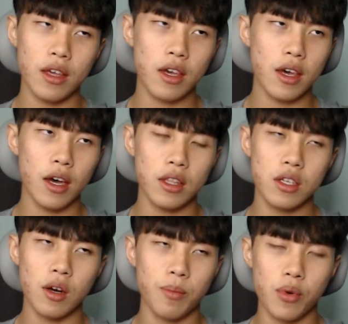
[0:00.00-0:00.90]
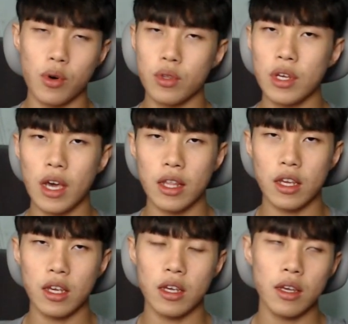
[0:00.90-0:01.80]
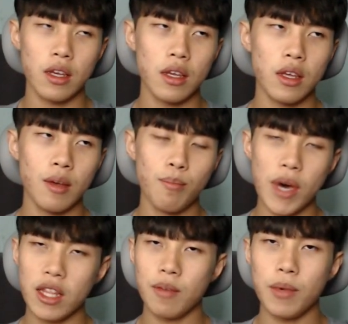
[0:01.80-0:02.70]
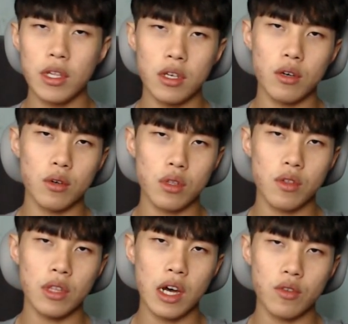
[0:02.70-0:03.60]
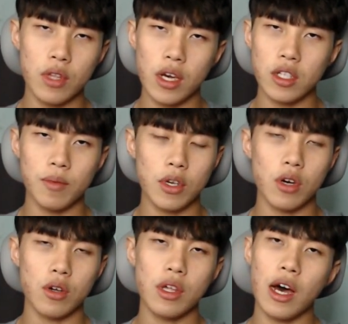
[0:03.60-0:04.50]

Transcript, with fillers: can't uploading any many videos nowadays because